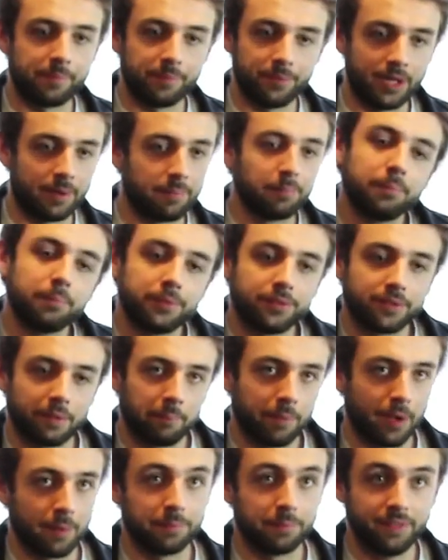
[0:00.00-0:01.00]
lumps and
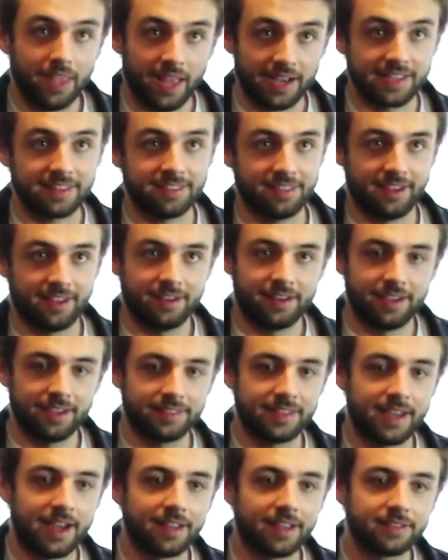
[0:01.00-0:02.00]
bumps, anything
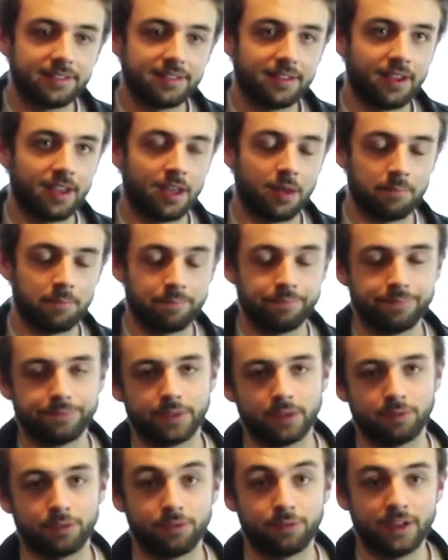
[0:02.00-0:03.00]
like that.
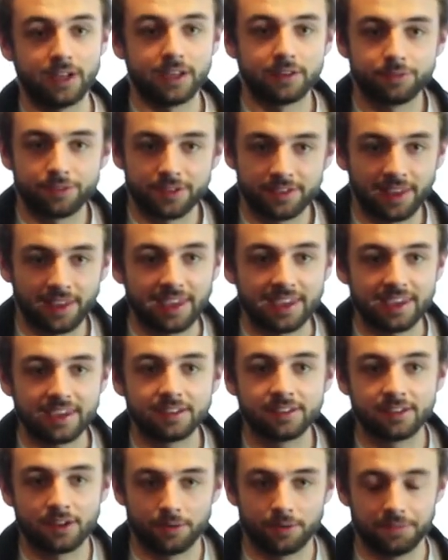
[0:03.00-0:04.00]
If you're feeling
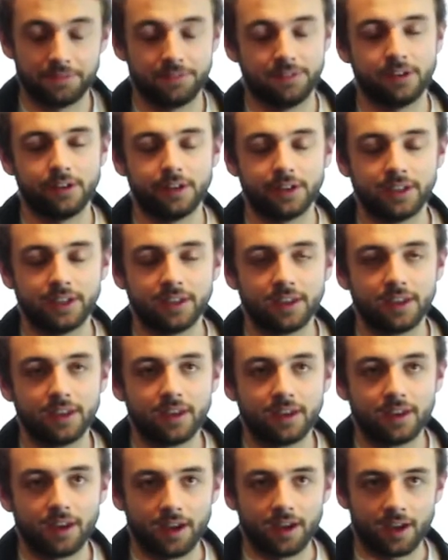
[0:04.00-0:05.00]
fatigued constantly,
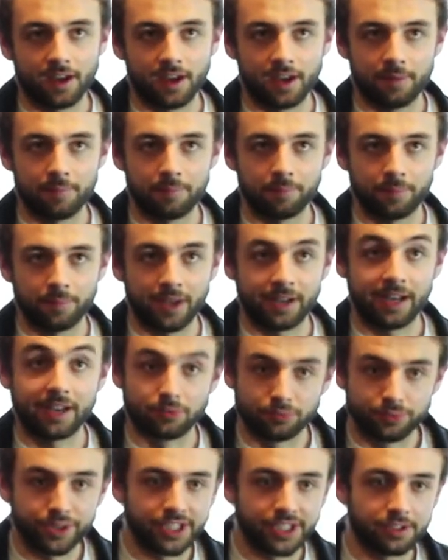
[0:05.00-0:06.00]
and like
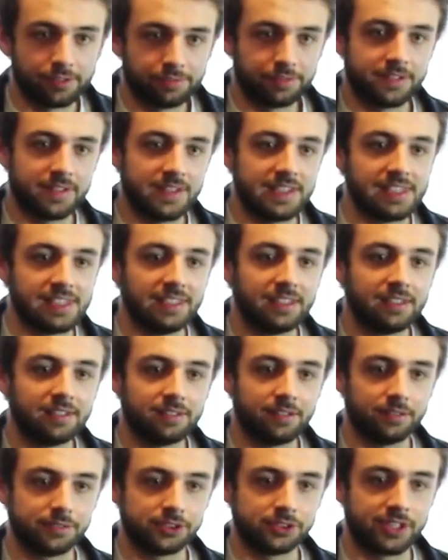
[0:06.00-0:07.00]
real fatigue,
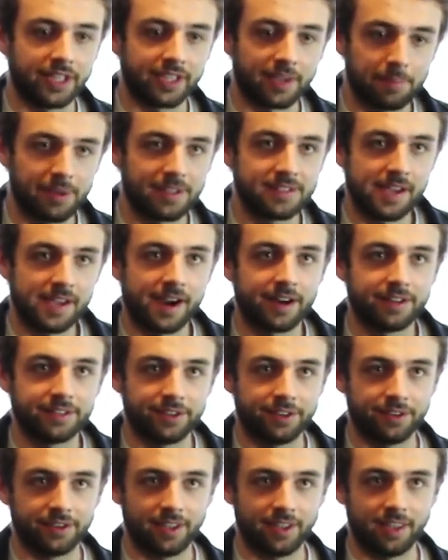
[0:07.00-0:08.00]
not just like a bit tired
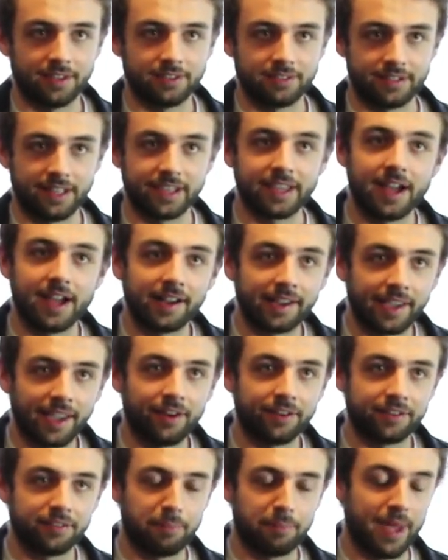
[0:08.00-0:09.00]
now and again, just like can't get
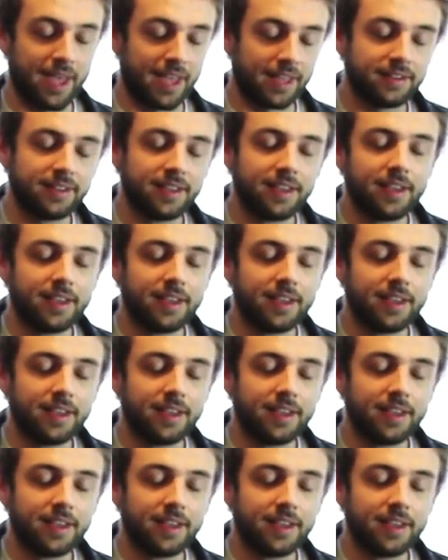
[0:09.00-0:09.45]
out of bed,